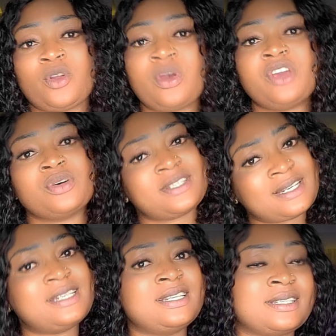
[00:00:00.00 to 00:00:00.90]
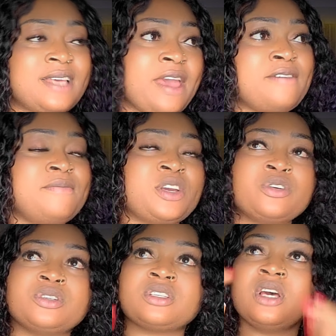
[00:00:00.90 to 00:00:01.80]
Okay, your skin is safe
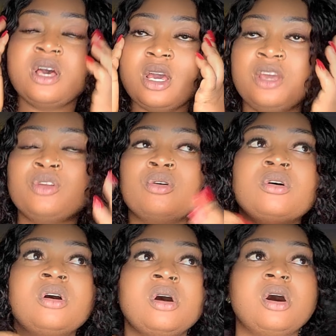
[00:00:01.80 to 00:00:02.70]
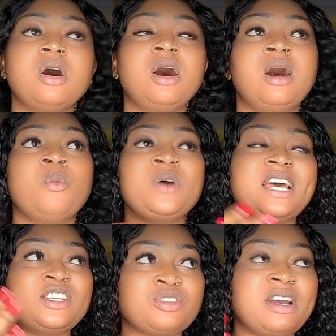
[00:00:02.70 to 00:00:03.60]
because, you know, when
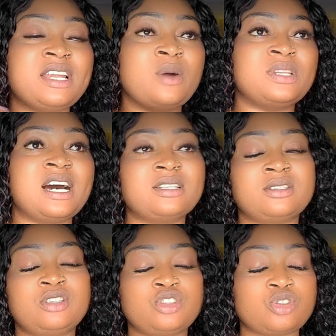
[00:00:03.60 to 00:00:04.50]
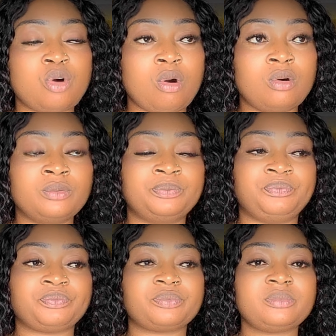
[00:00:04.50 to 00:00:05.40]
I tried out that Dettol
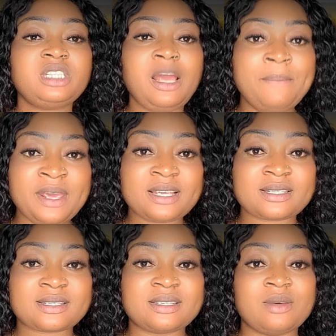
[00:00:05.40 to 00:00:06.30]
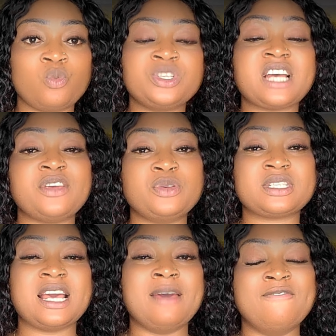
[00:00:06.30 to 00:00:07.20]
mix, which I
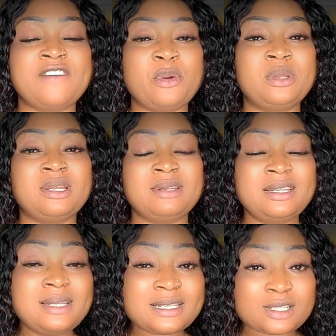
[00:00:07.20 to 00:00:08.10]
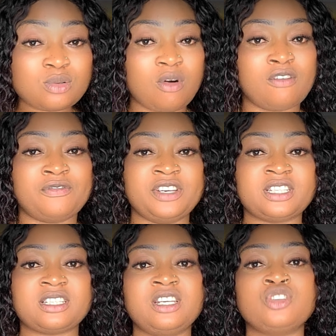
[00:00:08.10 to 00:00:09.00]
used a very little of
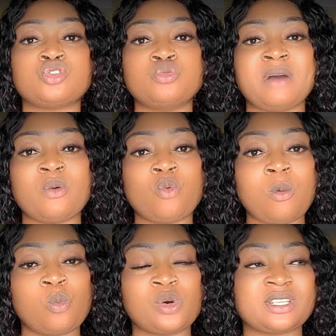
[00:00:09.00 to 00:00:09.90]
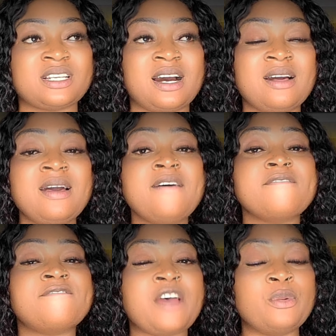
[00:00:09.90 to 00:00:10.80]
it into my warm water,
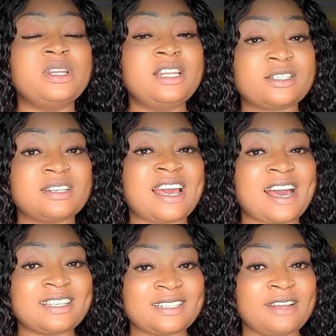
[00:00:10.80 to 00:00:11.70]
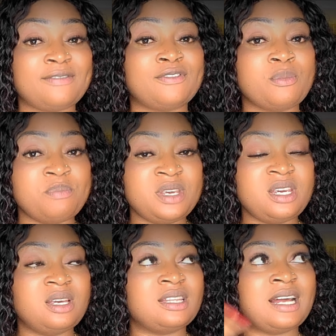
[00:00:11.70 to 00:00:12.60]
very little, like I said, for
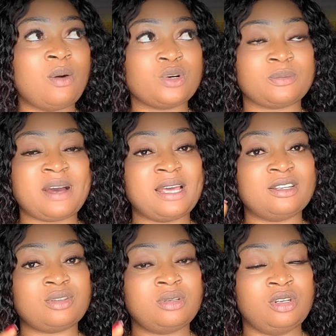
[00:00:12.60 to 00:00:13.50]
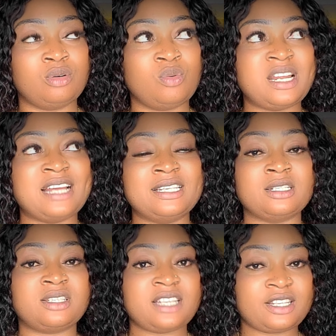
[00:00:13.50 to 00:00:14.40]
me, that was my, you know, when I did
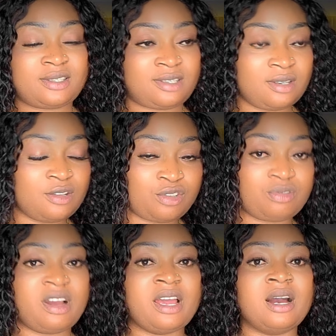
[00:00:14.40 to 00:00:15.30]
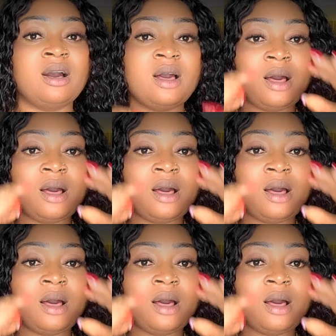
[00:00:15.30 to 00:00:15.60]
the test trial.